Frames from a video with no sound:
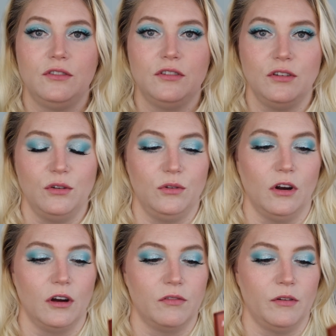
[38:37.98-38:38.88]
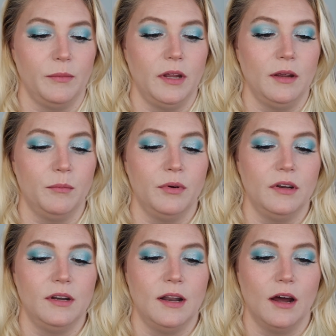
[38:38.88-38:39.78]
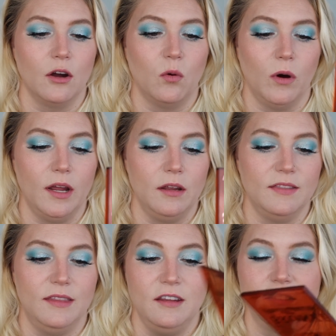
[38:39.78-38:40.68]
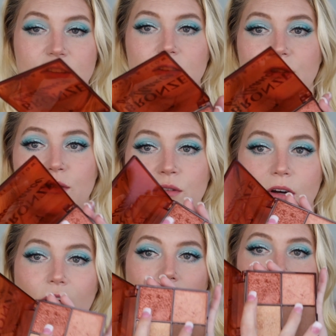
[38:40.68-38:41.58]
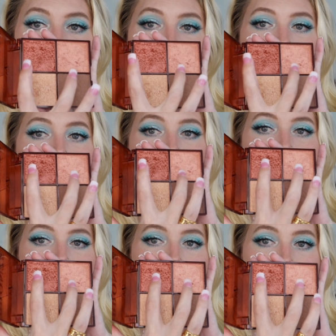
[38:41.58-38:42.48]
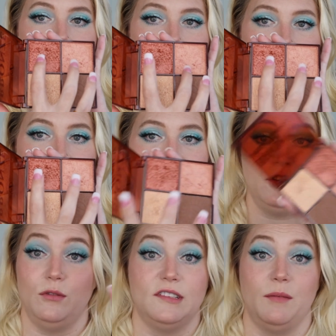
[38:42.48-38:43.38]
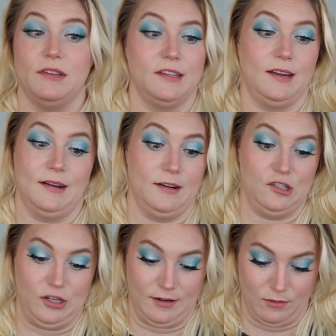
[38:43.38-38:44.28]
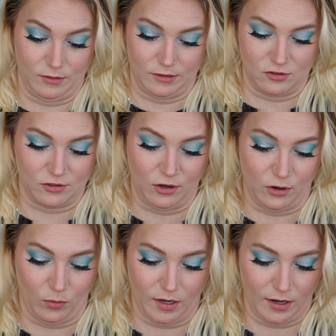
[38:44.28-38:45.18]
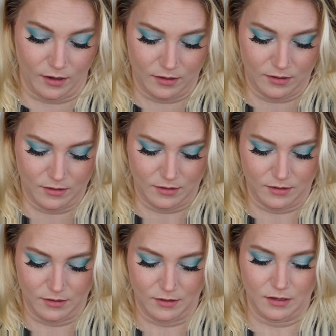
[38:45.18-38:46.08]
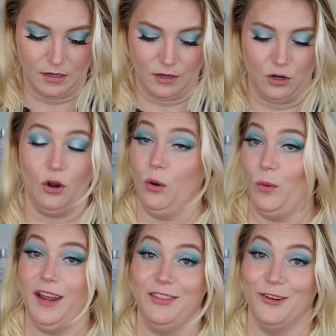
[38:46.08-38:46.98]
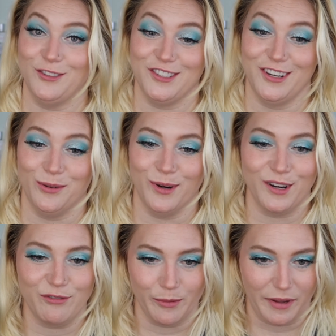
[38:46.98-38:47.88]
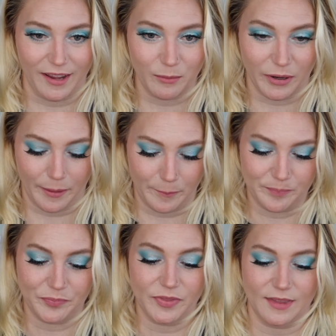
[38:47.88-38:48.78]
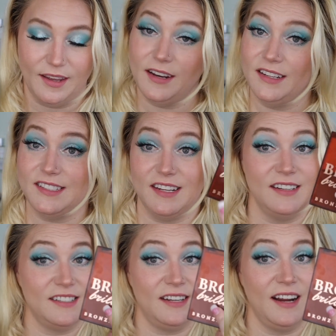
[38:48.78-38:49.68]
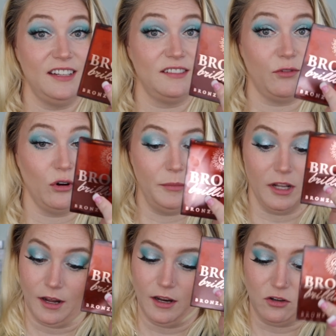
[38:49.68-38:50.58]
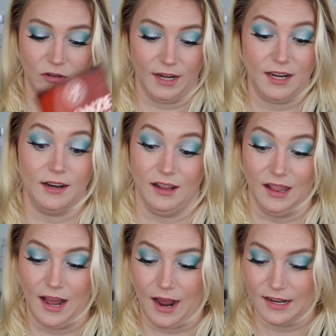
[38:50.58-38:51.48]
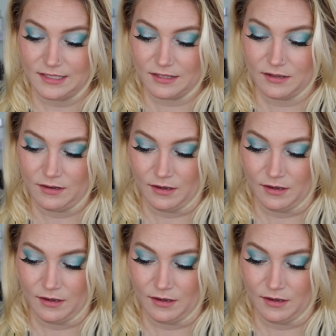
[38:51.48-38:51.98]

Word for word: too dark for me, but not quite. These two, I'll probably have to use them as like an eyeshadow because there's no way, no way those are gonna work for me, but It is, it is a nice formula. I do like it a lot.